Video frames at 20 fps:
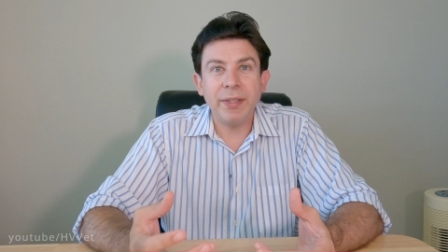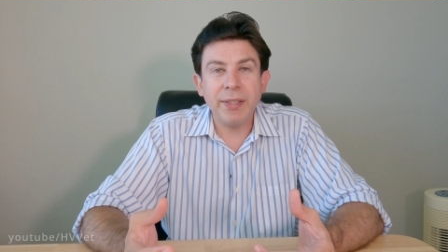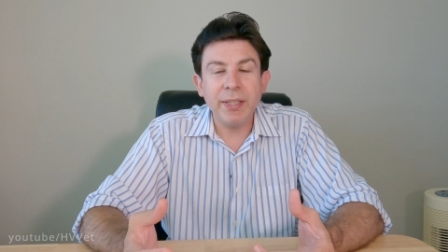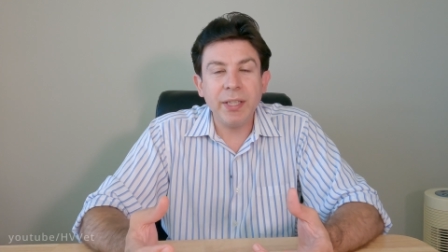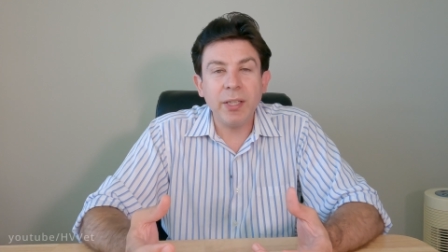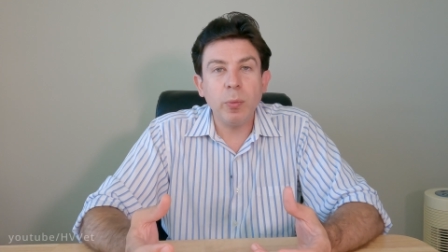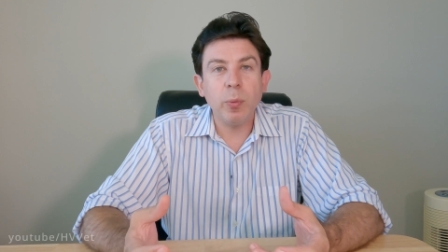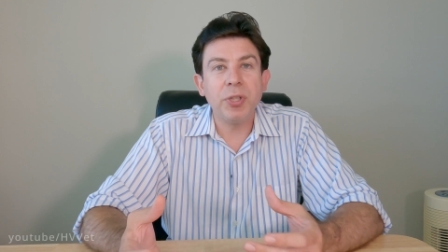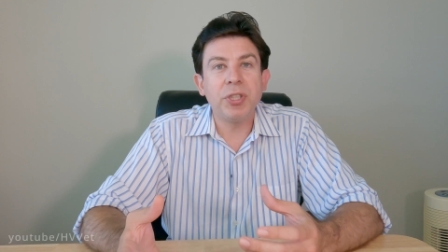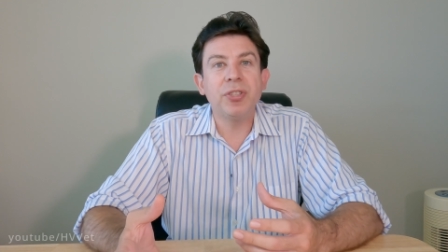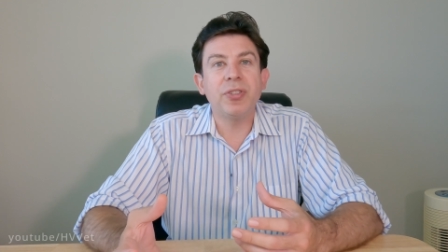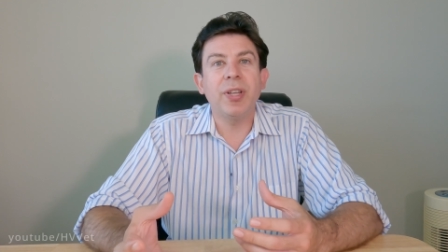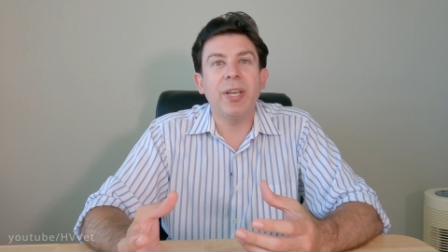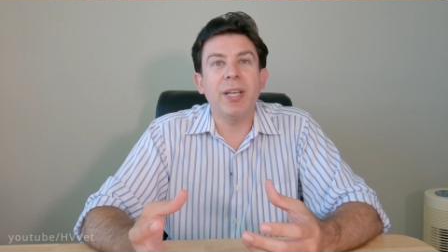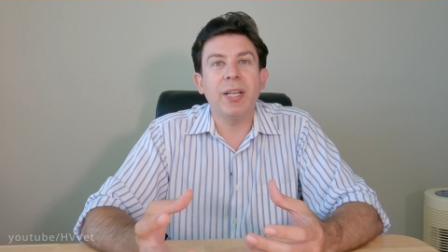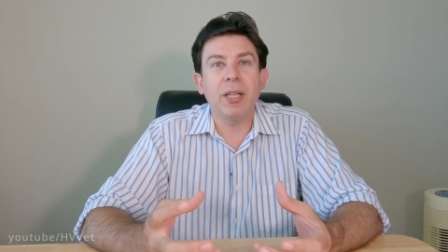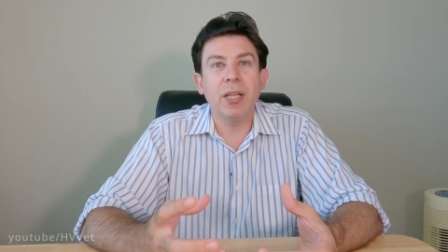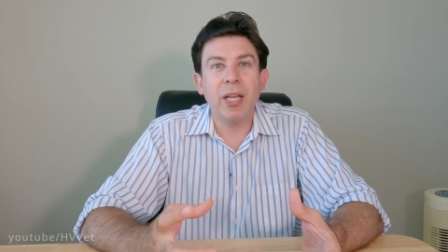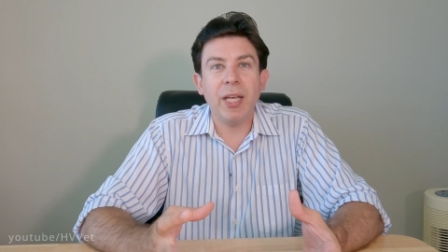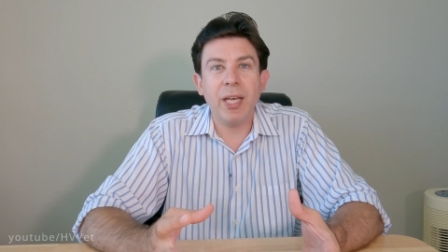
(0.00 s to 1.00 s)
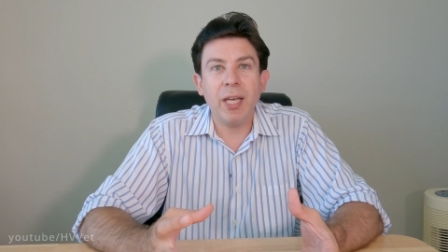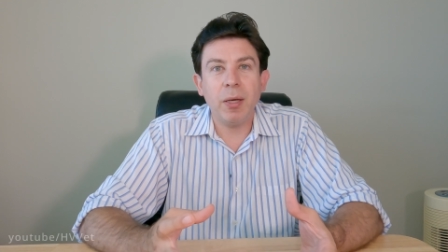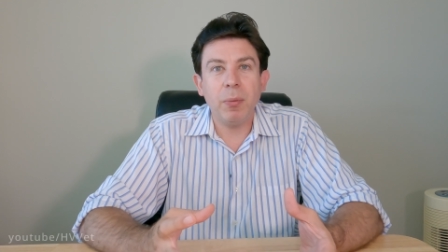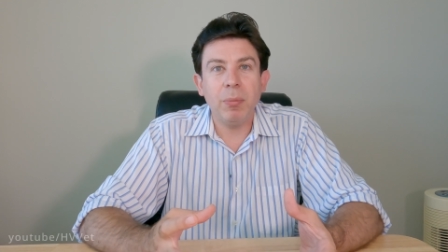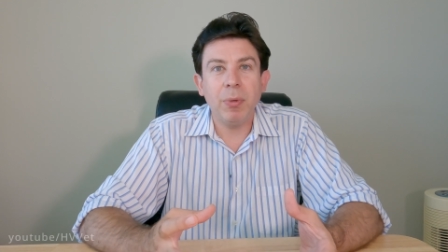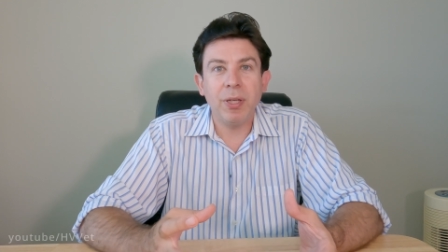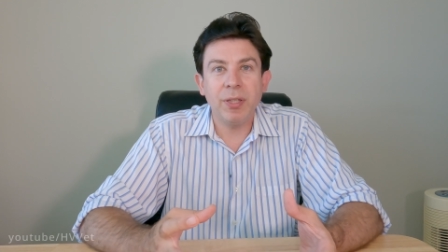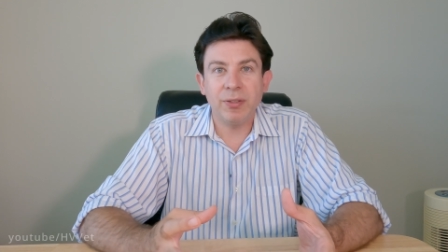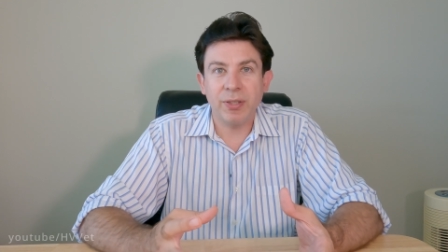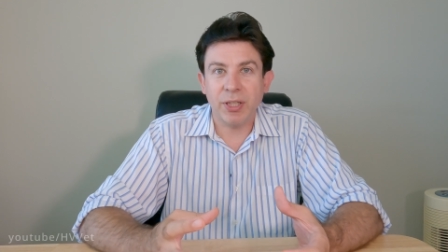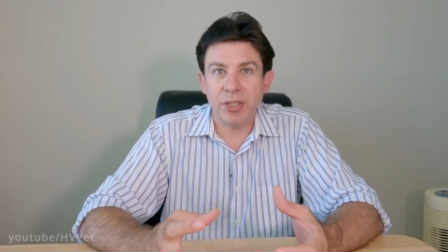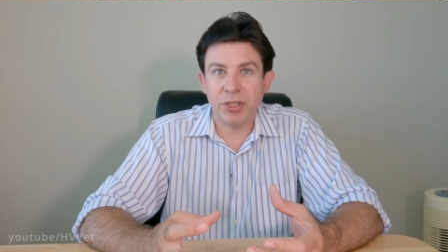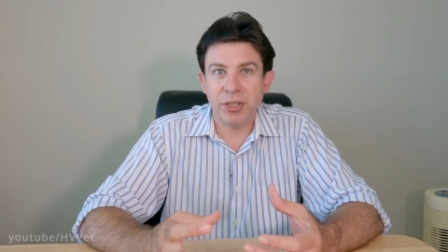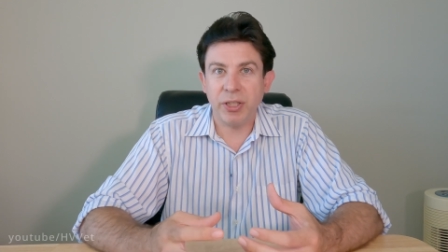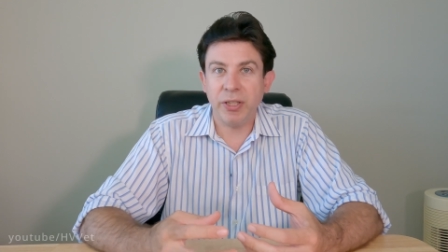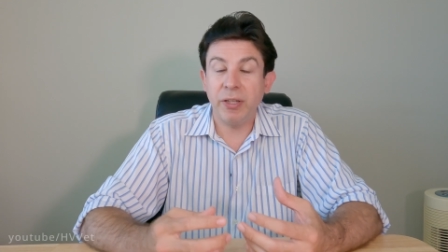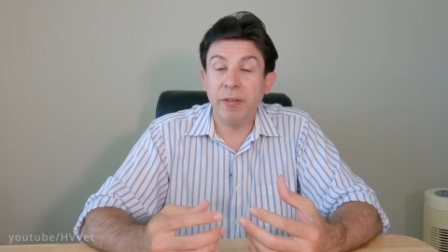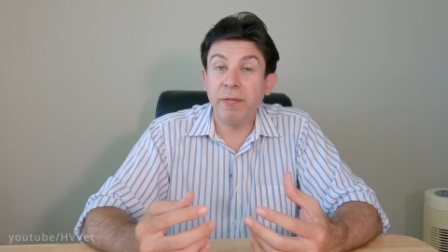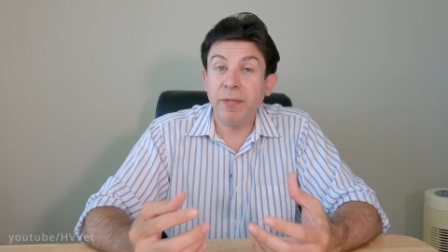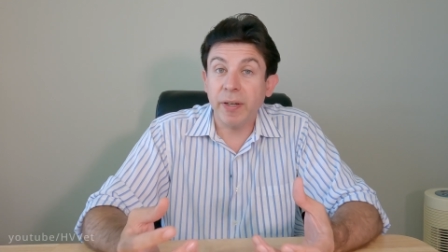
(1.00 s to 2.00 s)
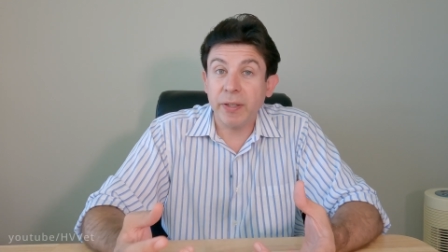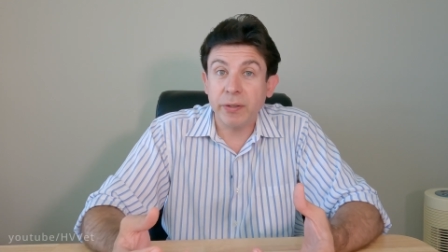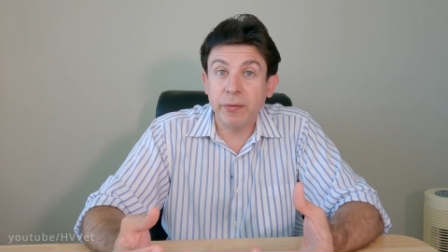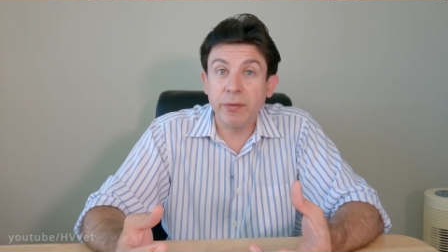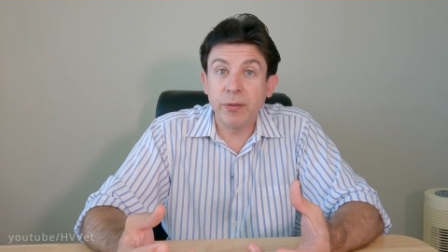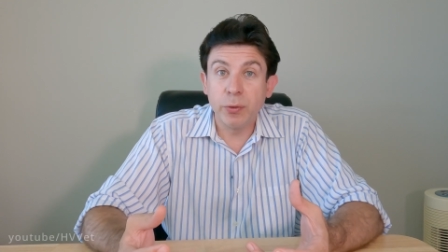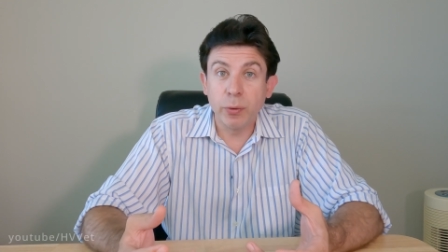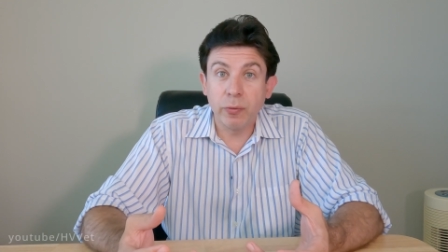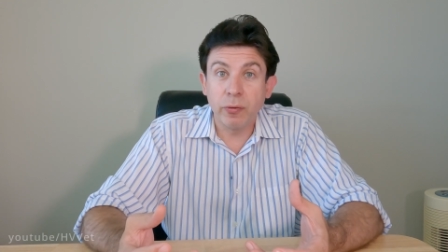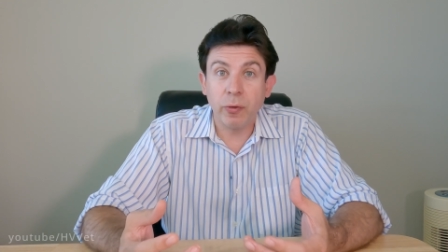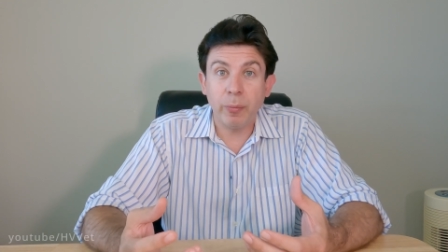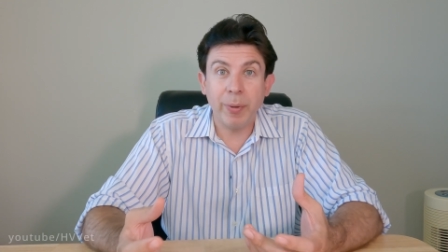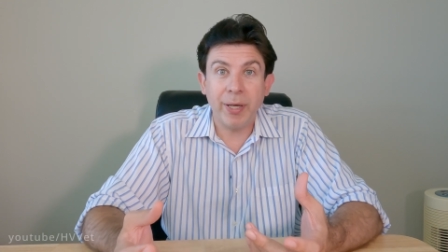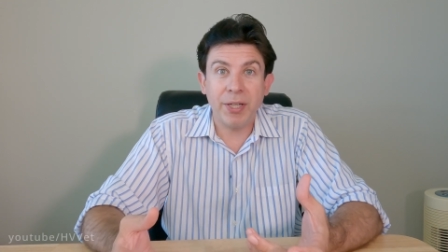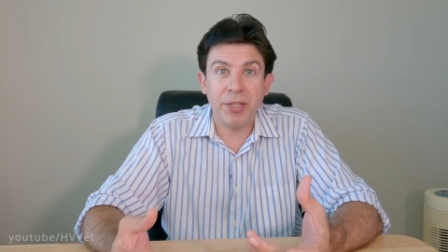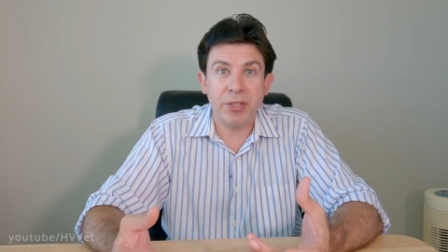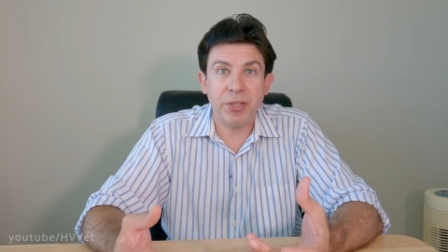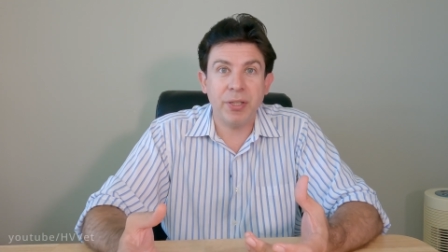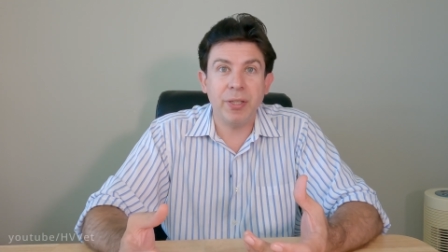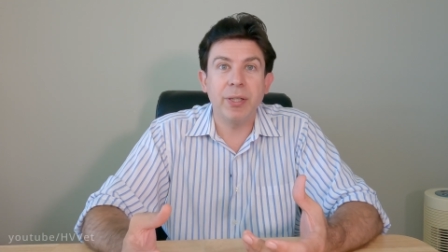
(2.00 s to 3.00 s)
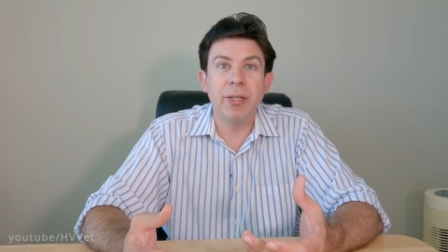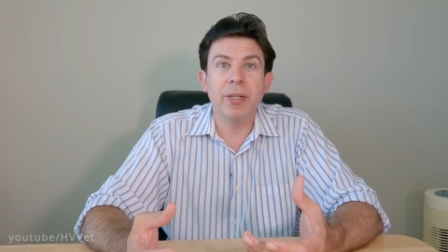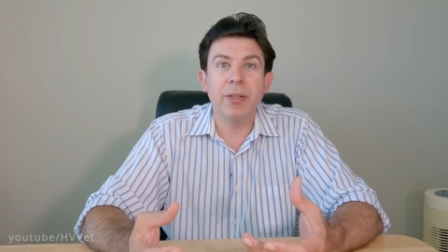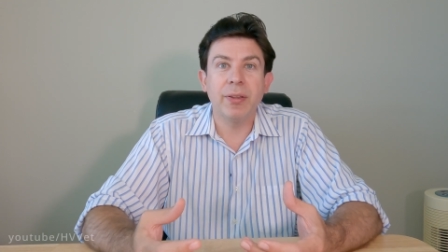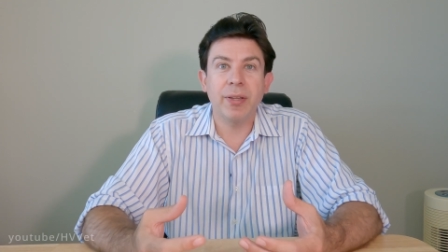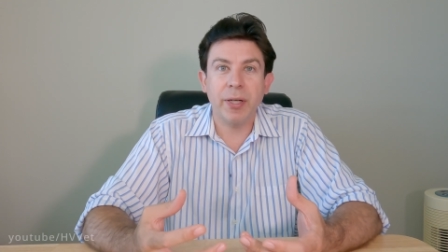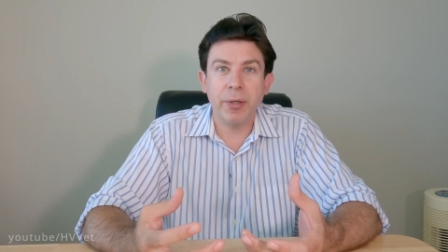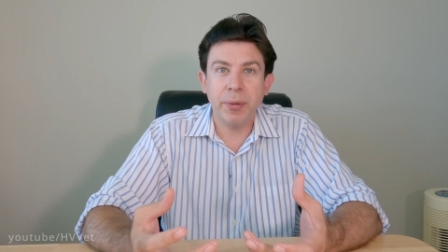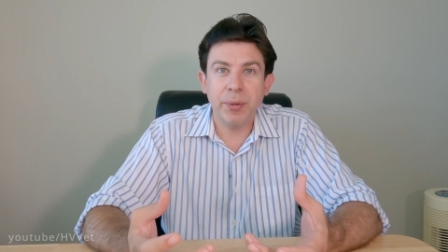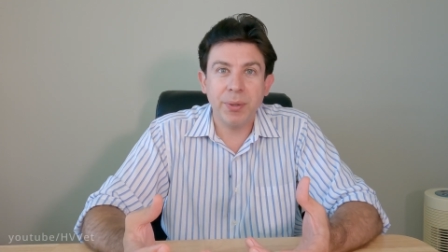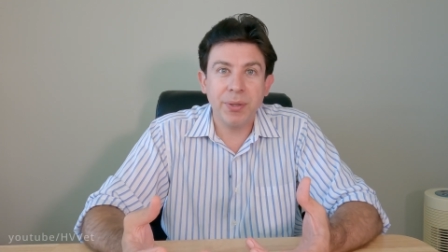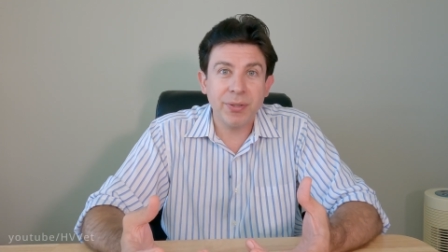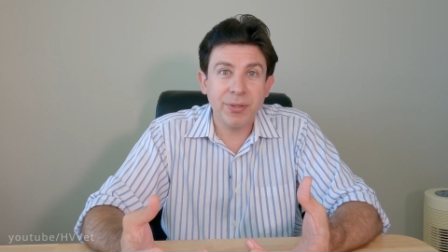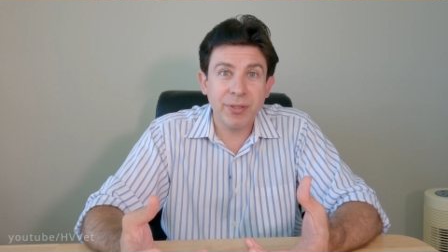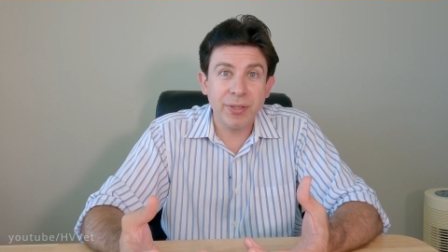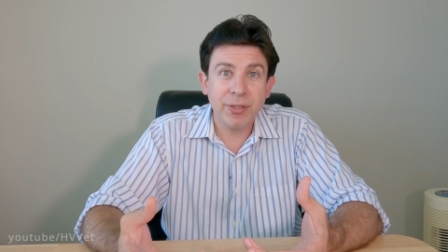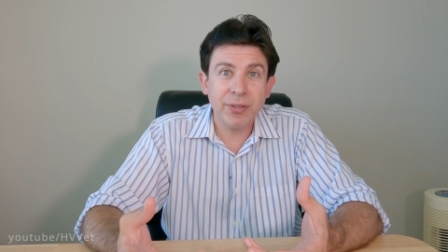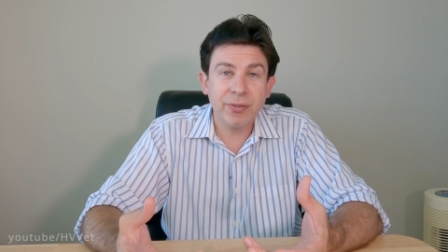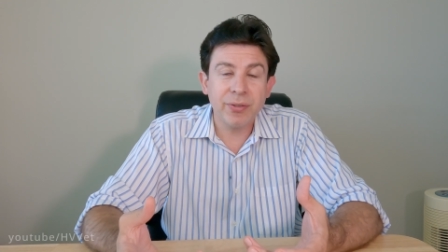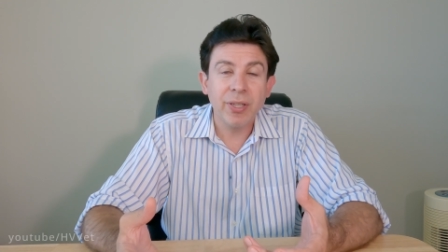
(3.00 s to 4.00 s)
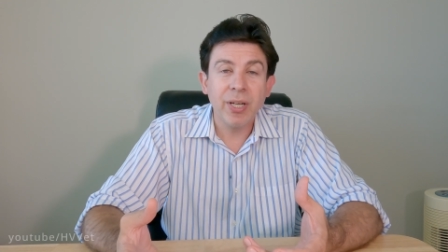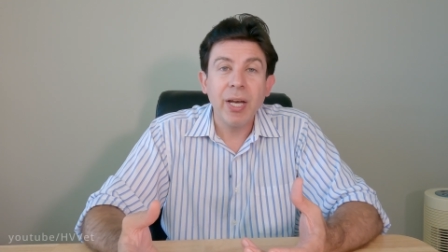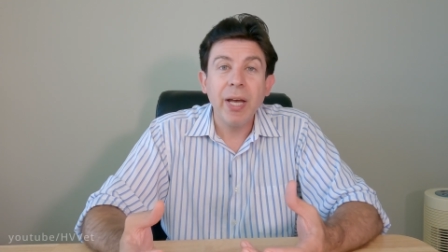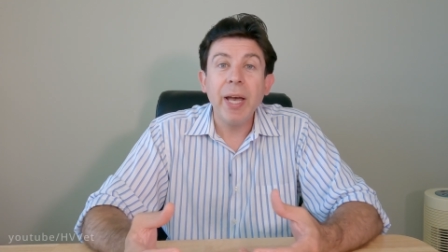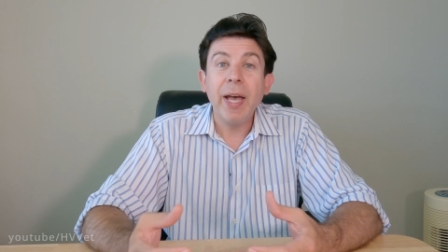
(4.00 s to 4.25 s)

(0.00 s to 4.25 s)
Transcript: D, which they claim is actually an effective tool for managing thyroid disease.